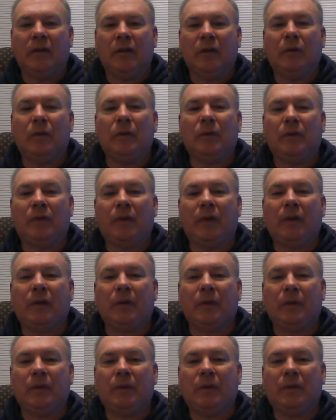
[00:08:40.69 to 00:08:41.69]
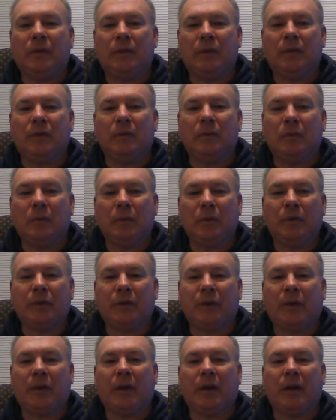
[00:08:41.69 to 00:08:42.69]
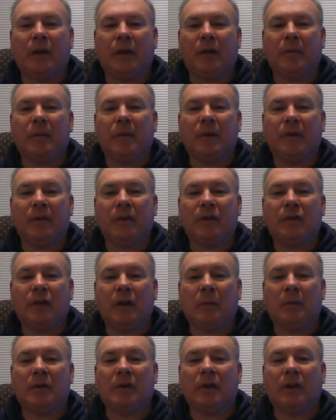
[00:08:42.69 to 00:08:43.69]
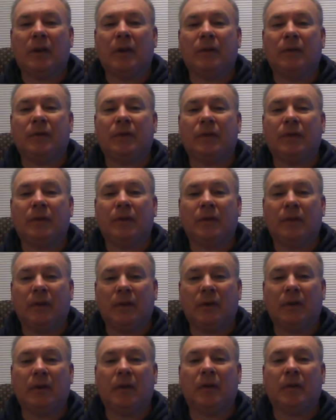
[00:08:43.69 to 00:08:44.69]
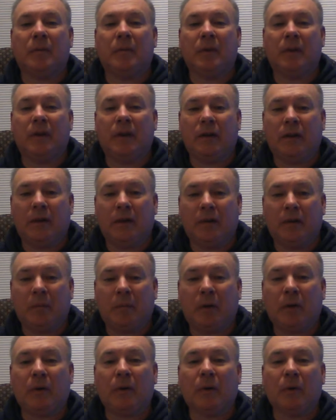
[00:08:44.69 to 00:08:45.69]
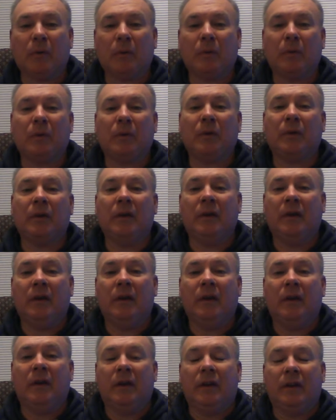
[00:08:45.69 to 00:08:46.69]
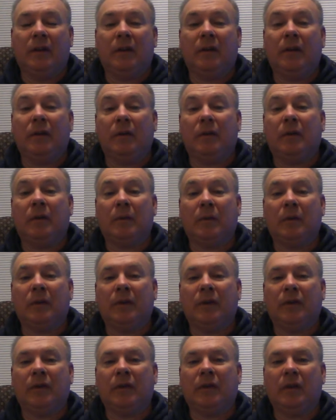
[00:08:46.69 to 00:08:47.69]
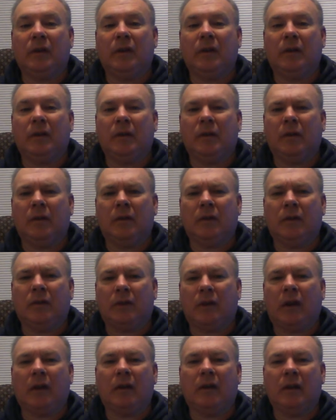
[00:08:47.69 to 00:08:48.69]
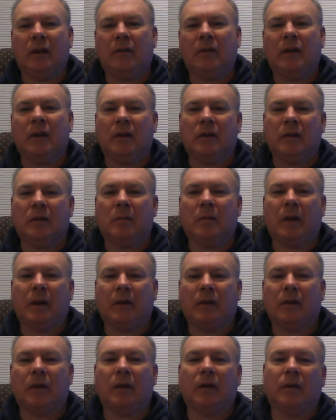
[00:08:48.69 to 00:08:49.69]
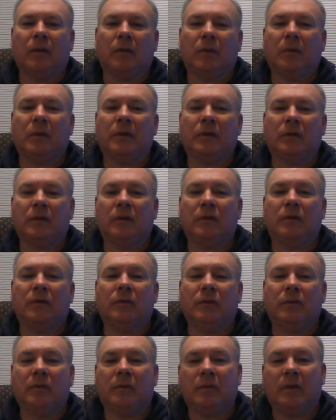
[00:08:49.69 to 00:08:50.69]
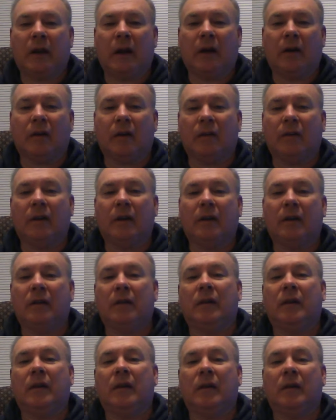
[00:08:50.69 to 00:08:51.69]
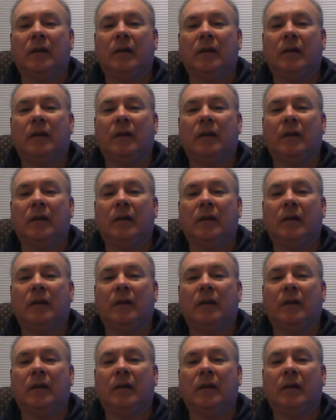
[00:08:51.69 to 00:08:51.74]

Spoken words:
use those rules of thumb of the Chebyshev's theorem and then the empirical rule to really see, does this standard deviation make sense once you've calculated